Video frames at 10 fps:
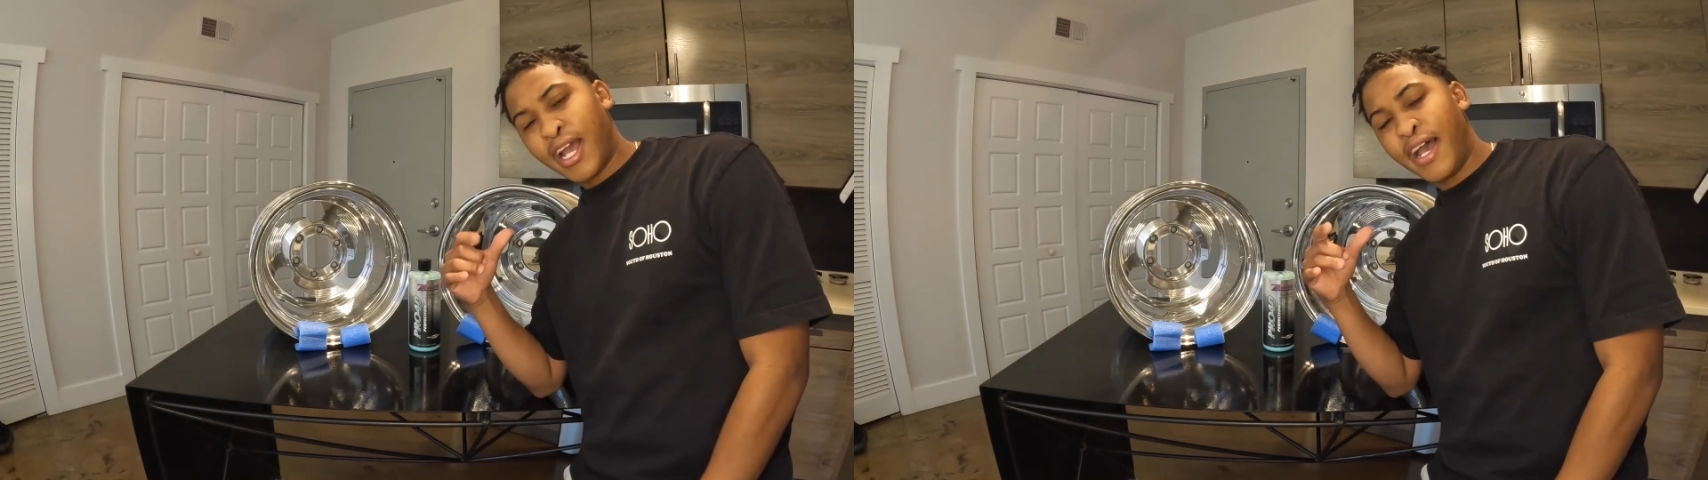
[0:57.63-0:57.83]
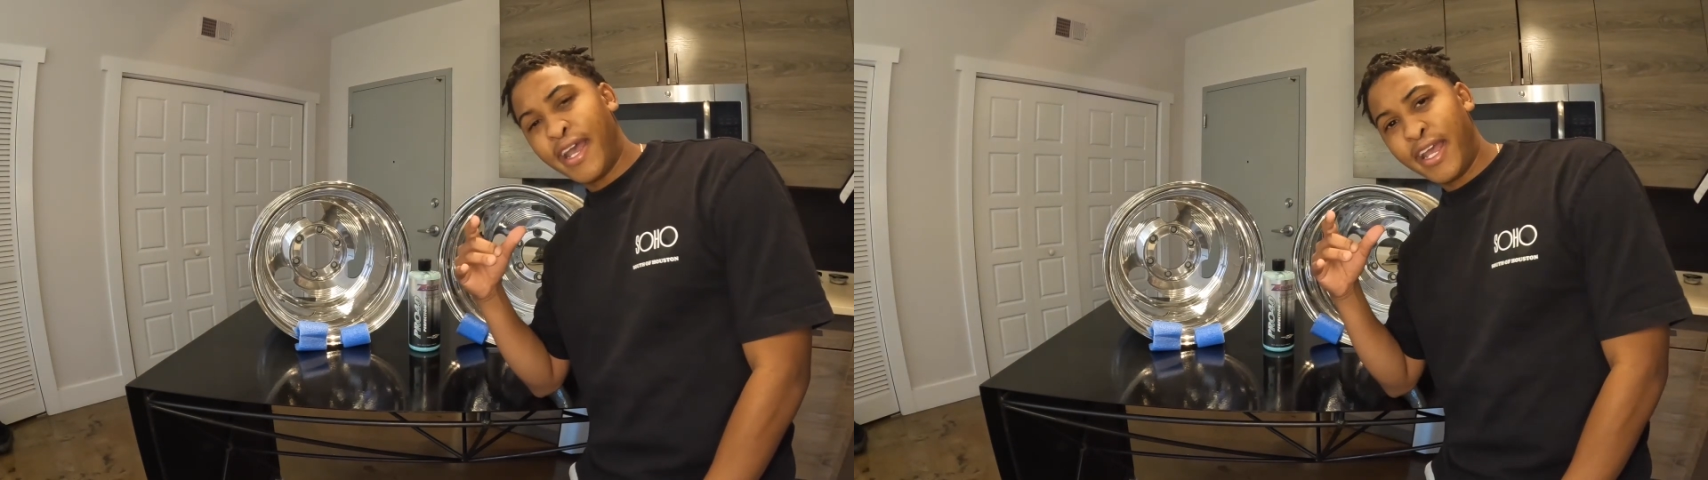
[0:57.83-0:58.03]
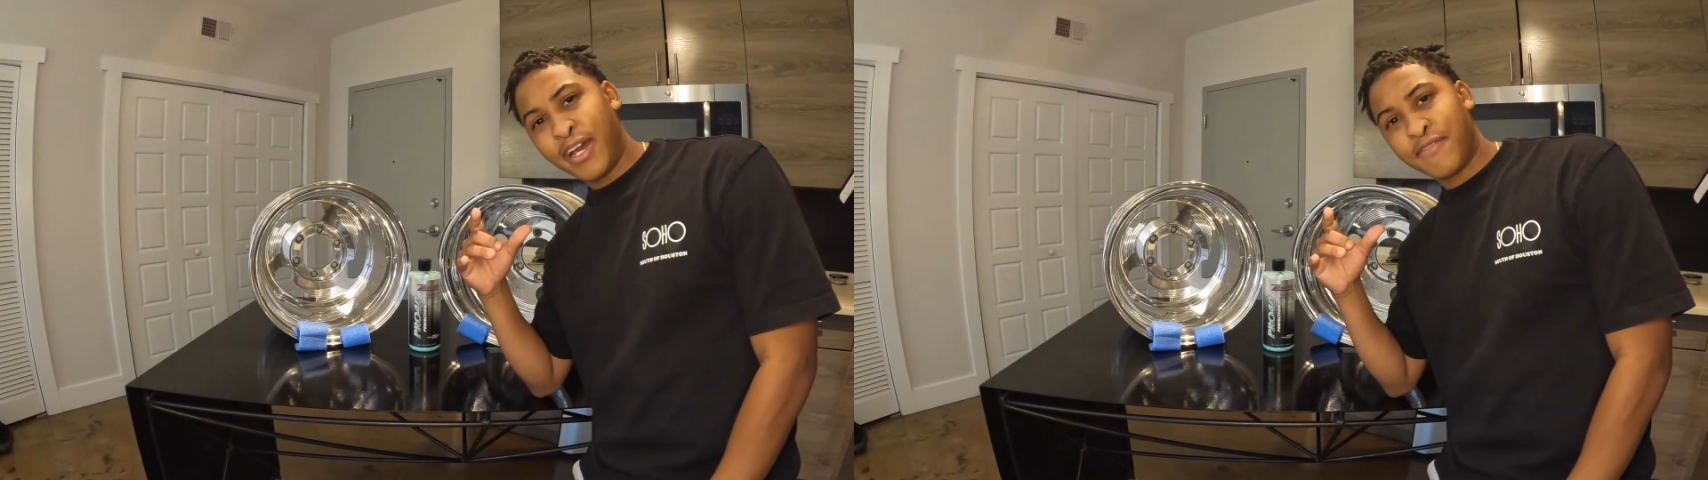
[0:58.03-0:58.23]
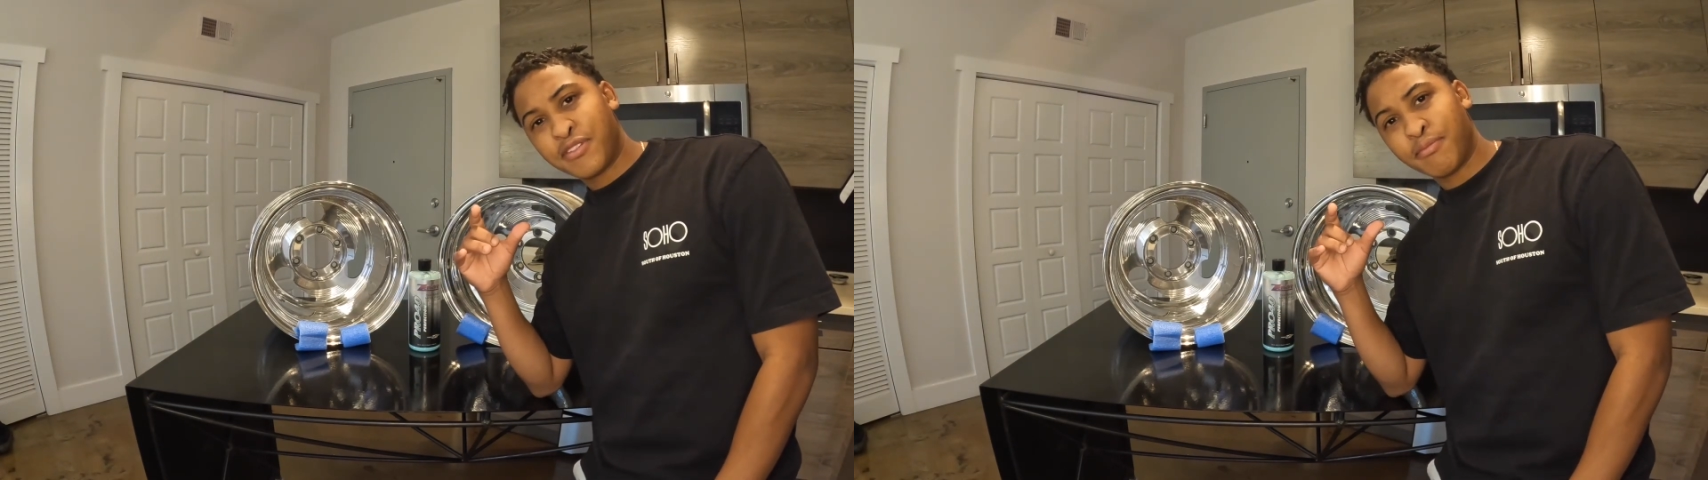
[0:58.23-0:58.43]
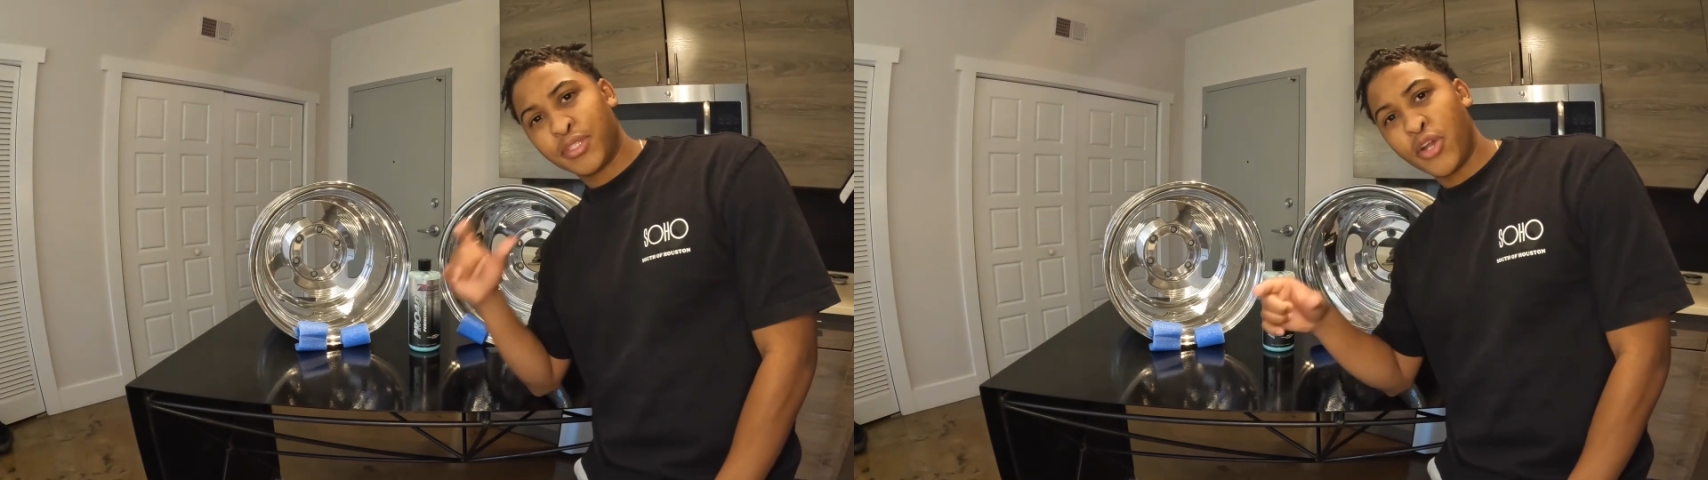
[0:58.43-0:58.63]
I have
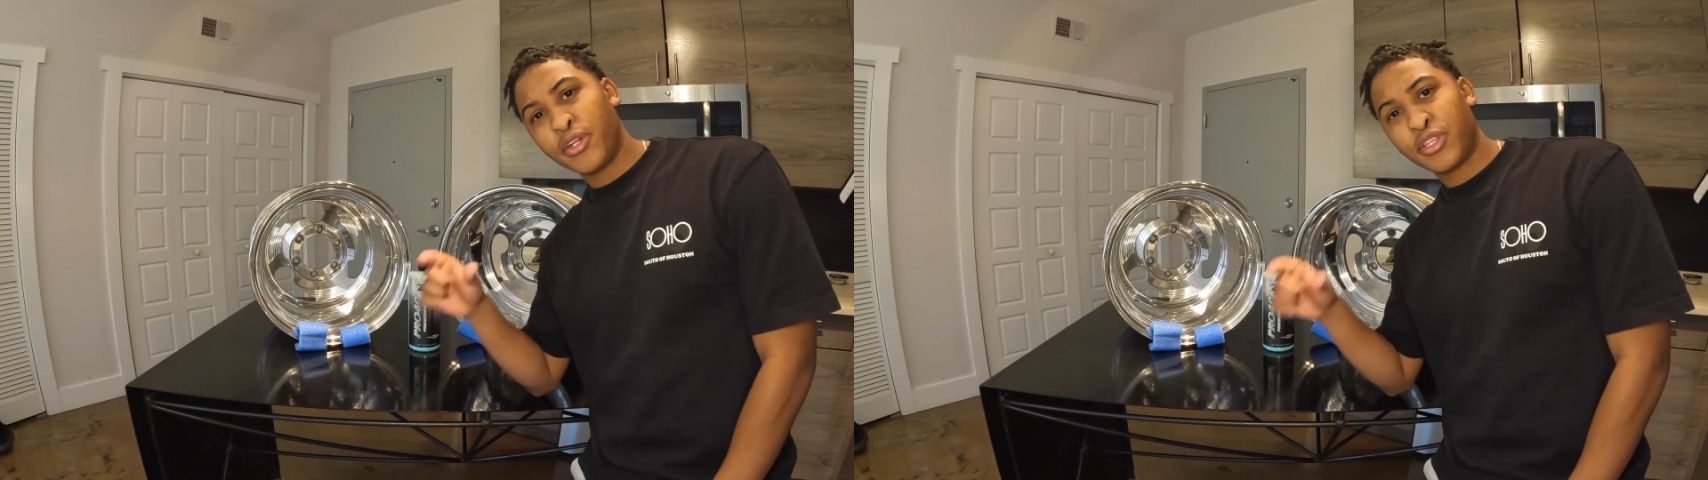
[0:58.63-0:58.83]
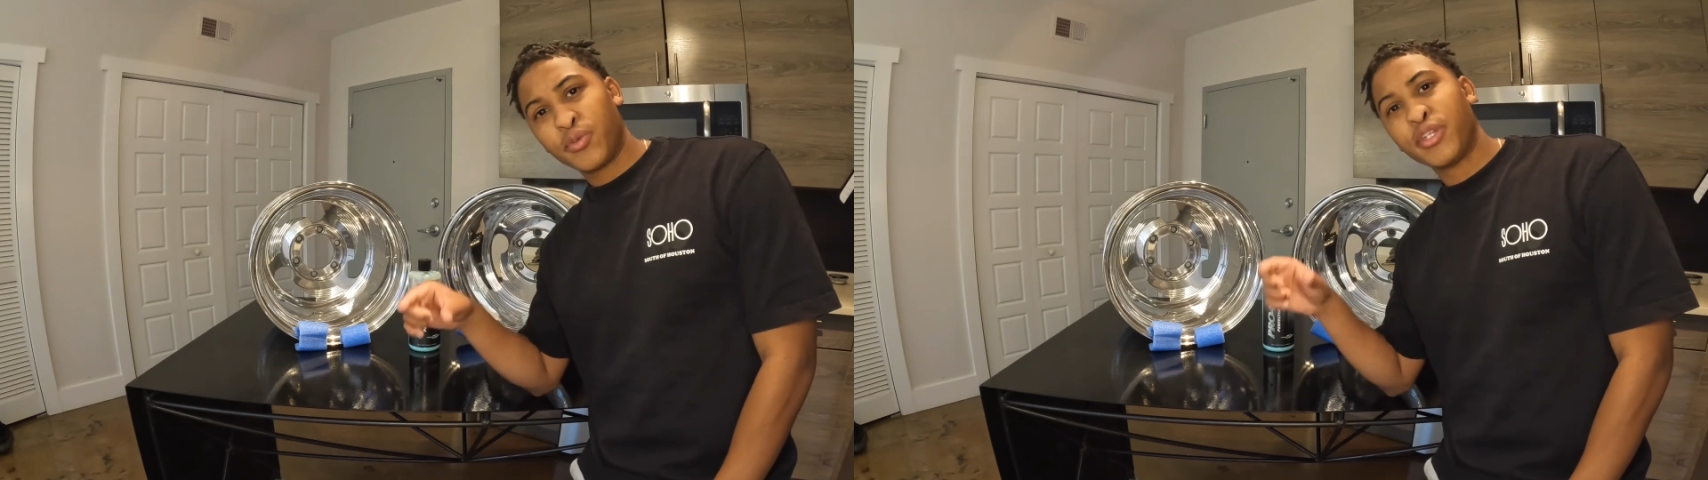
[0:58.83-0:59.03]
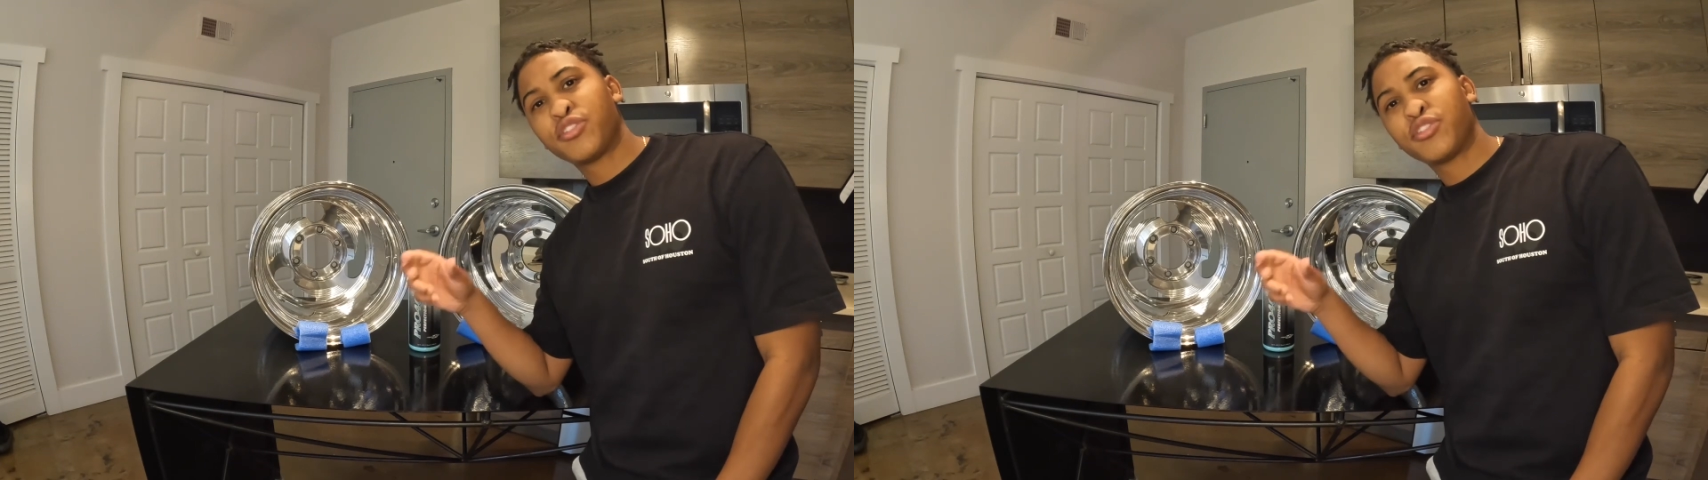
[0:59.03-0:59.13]
some 33